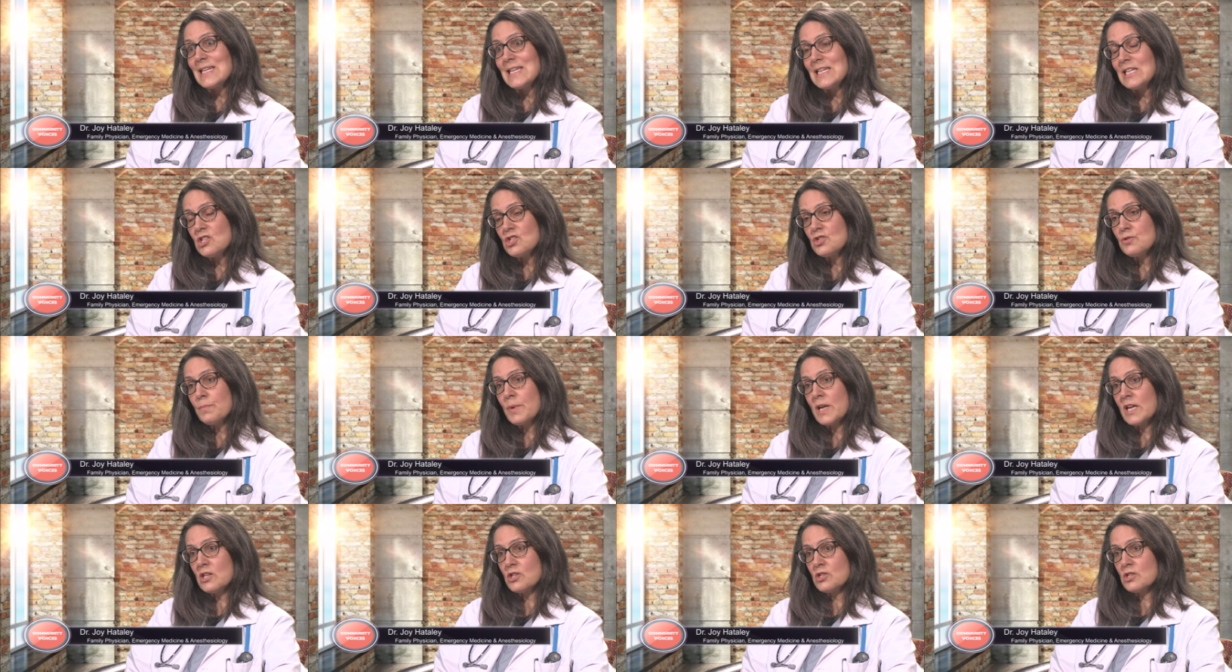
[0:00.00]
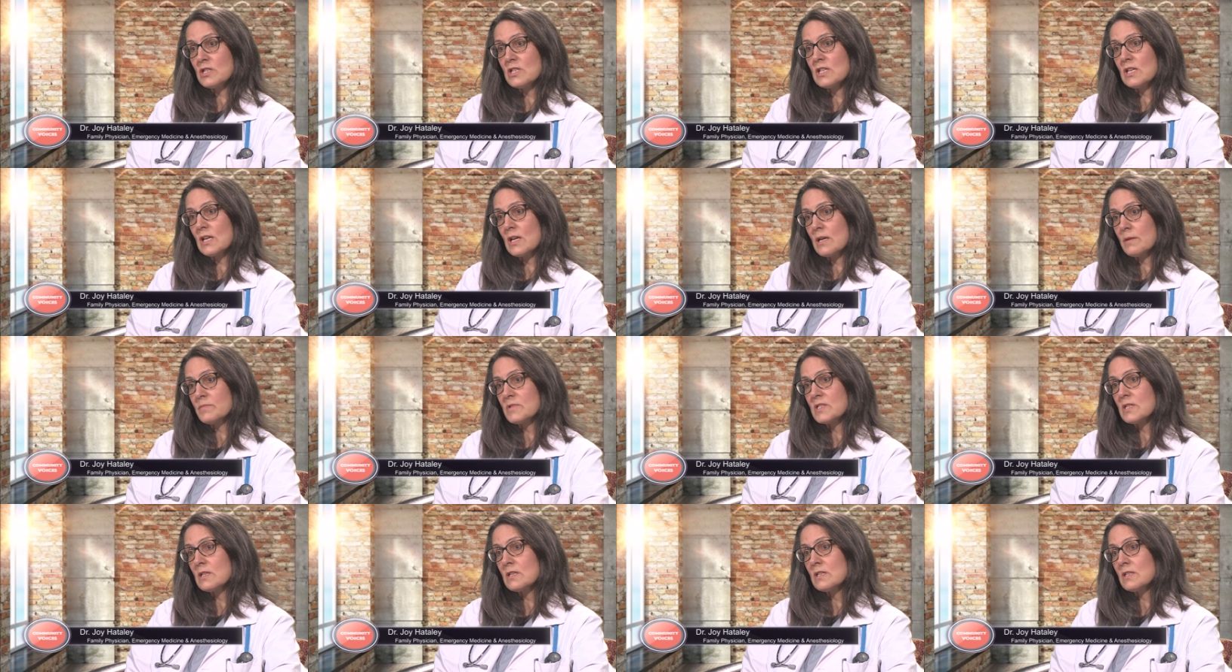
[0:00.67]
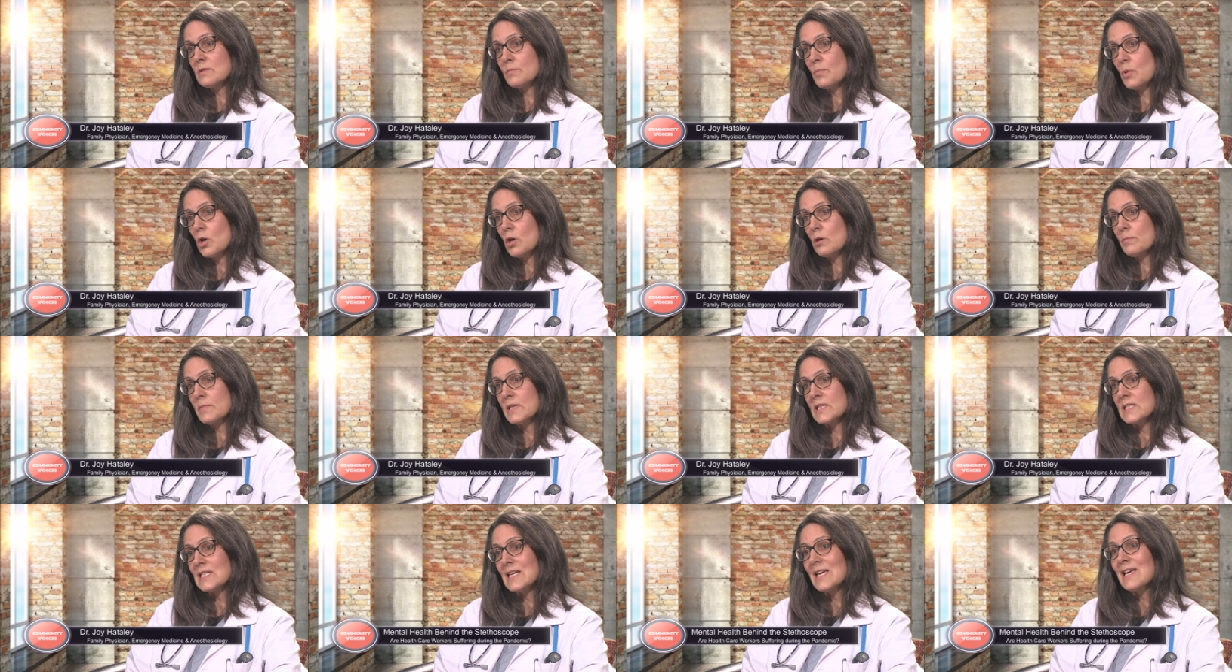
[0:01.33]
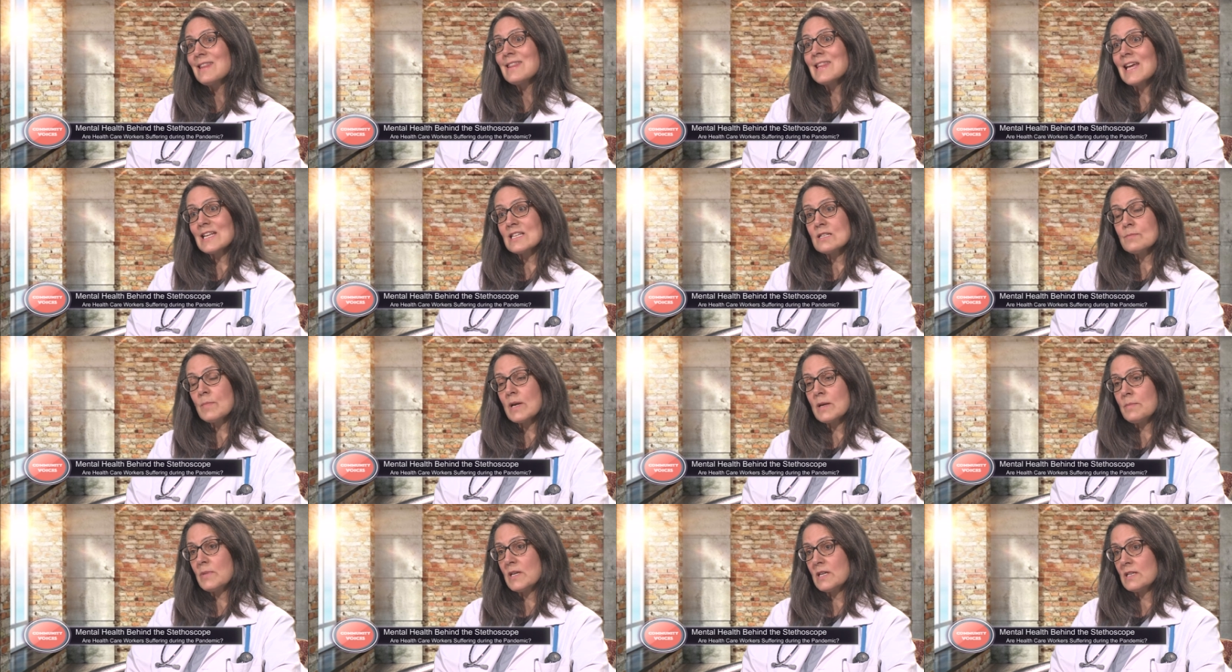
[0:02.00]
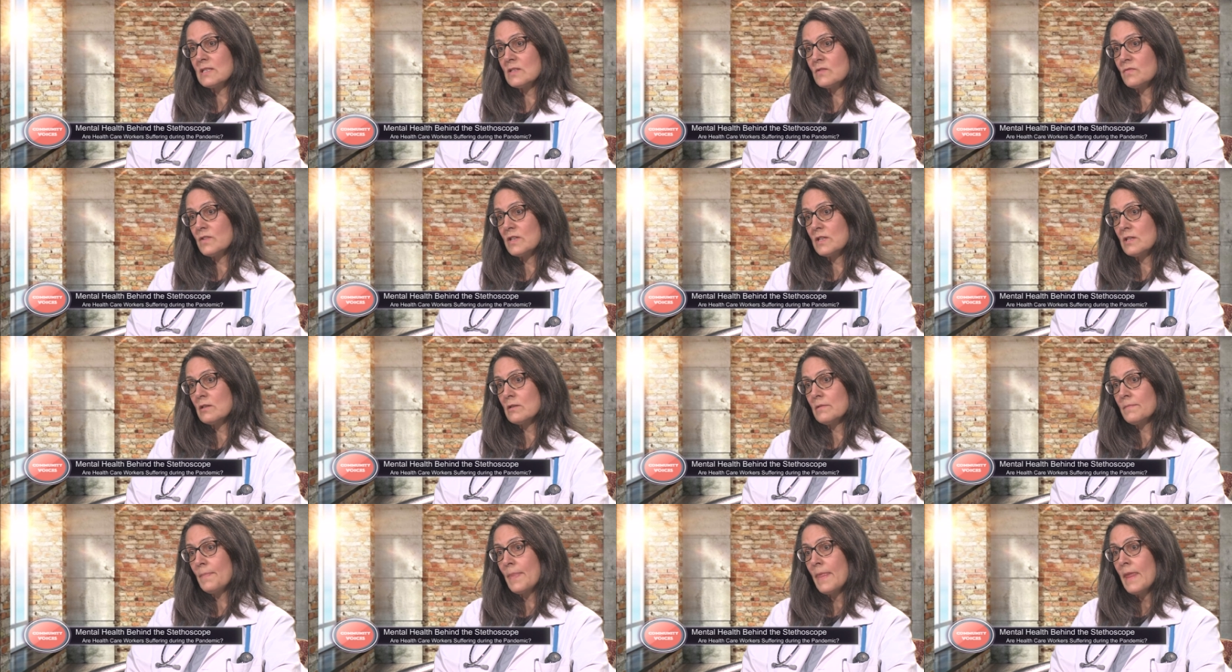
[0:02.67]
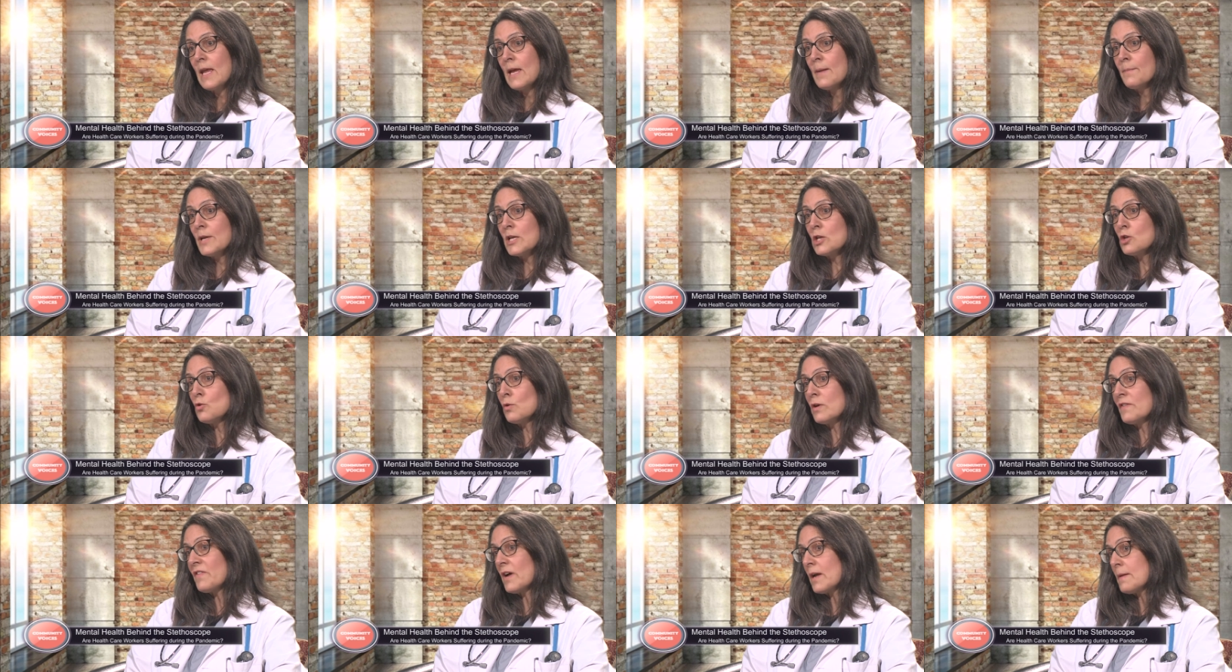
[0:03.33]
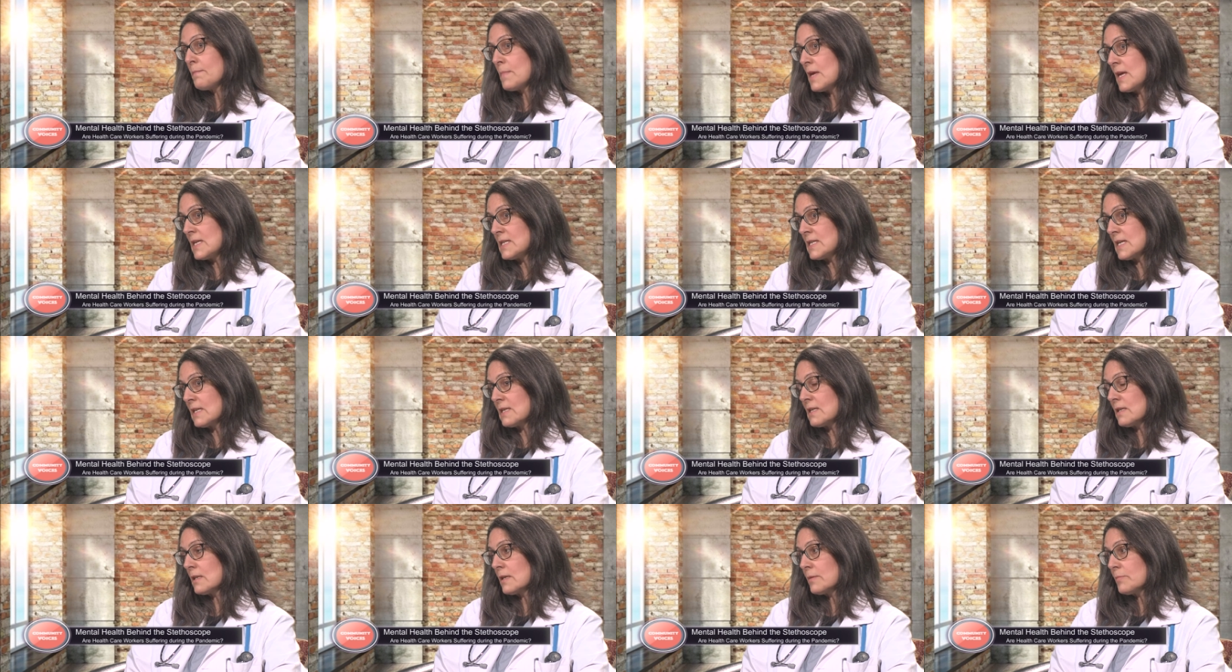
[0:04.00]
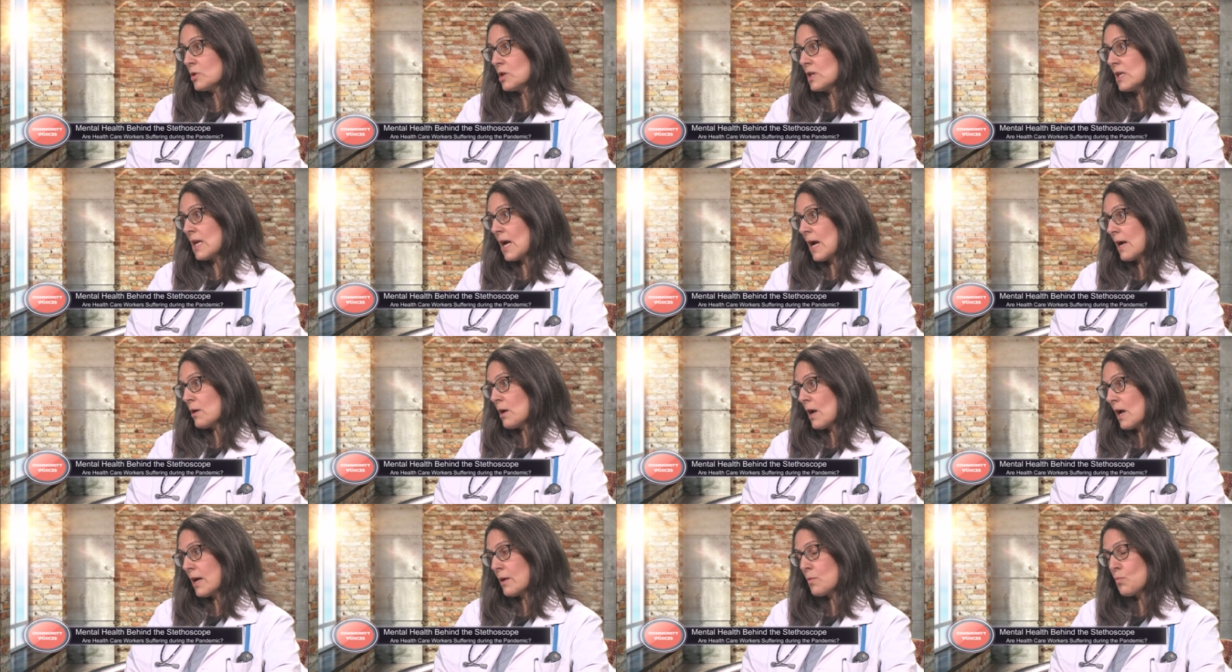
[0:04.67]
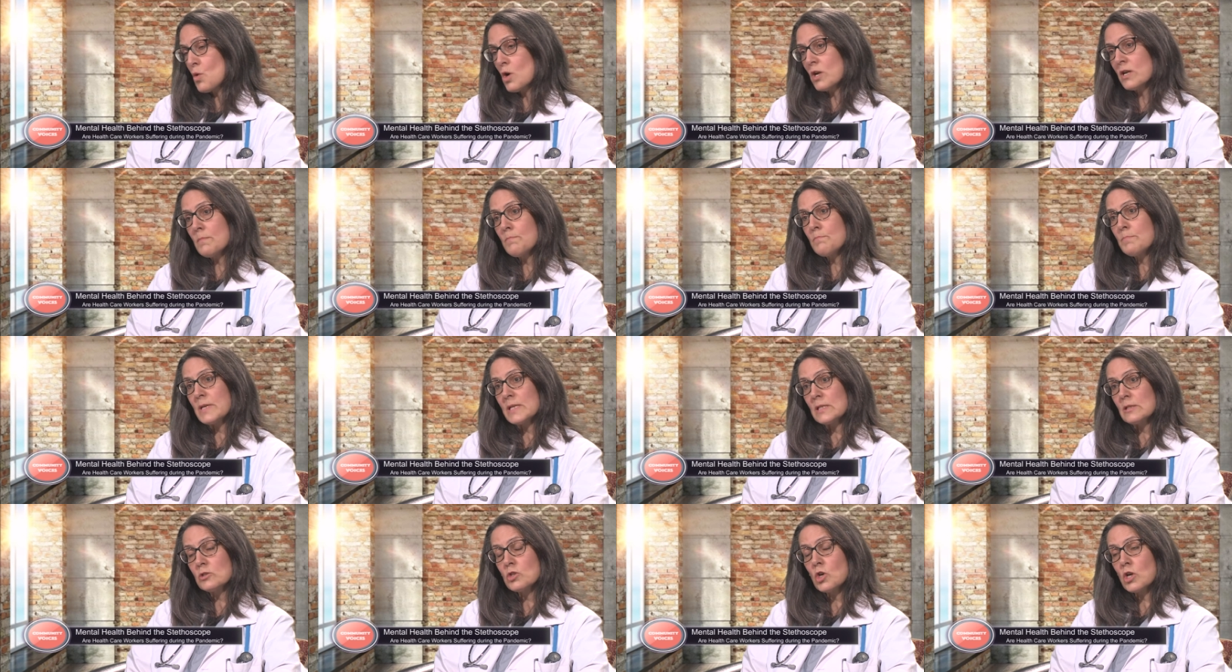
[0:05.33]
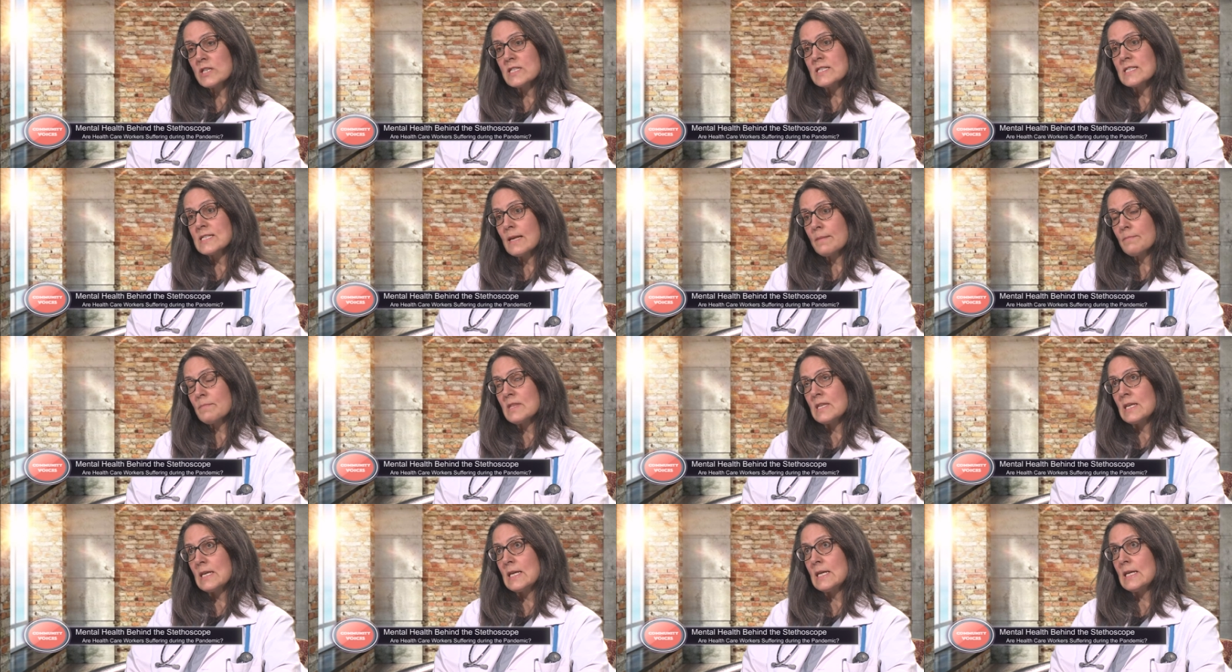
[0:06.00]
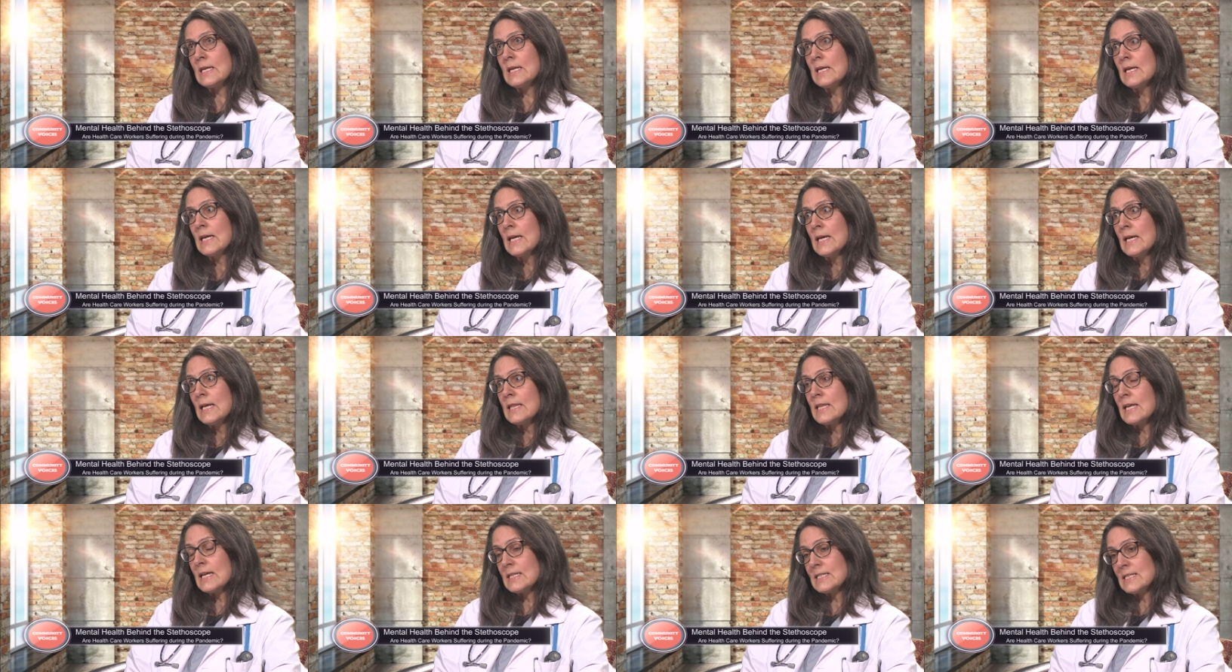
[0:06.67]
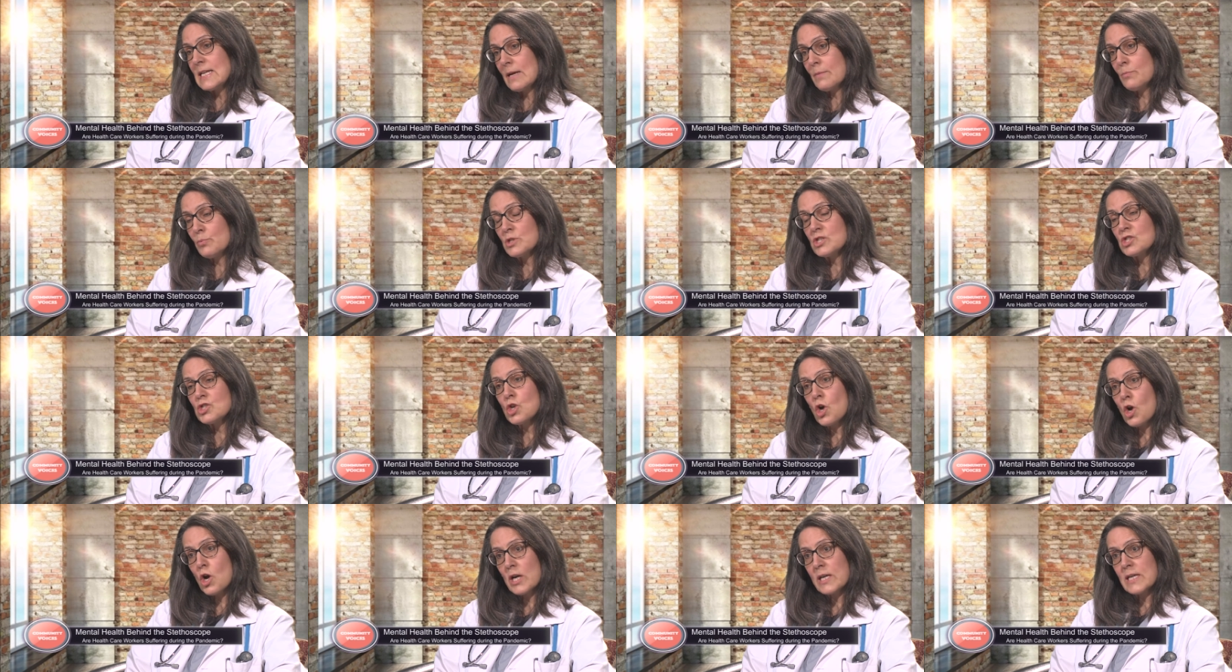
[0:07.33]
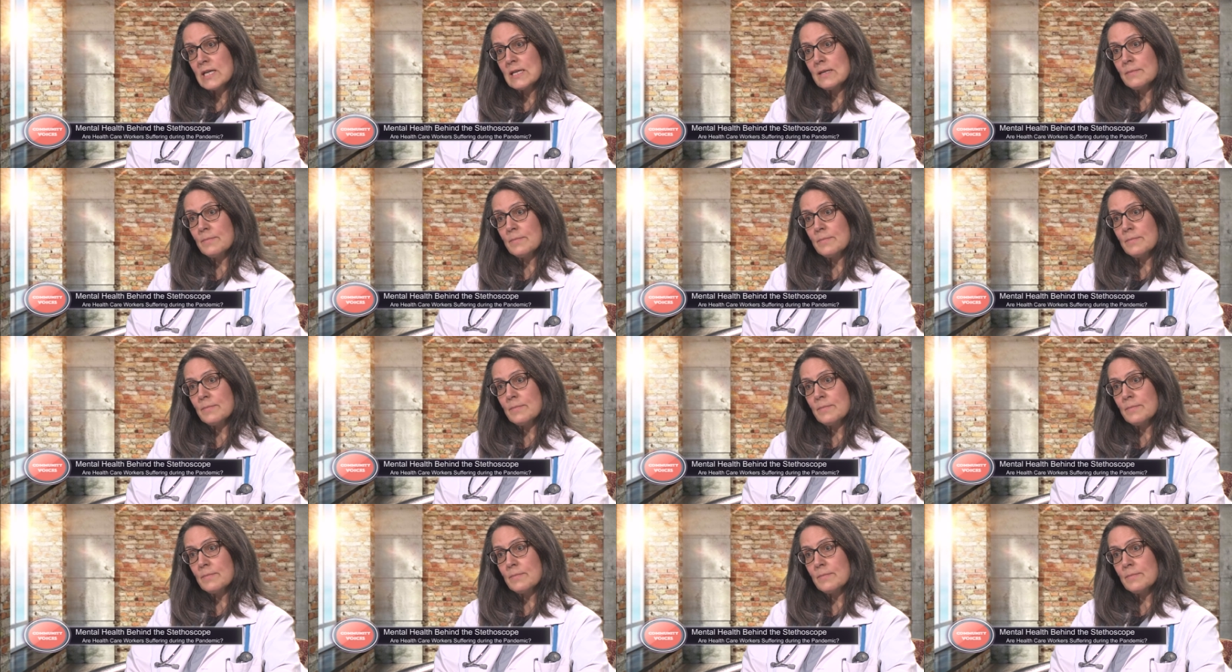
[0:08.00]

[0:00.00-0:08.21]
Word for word: each patient that comes to the department. That's my biggest fear. But you know, if I may take the liberty, I, I want to build on something that Deb was talking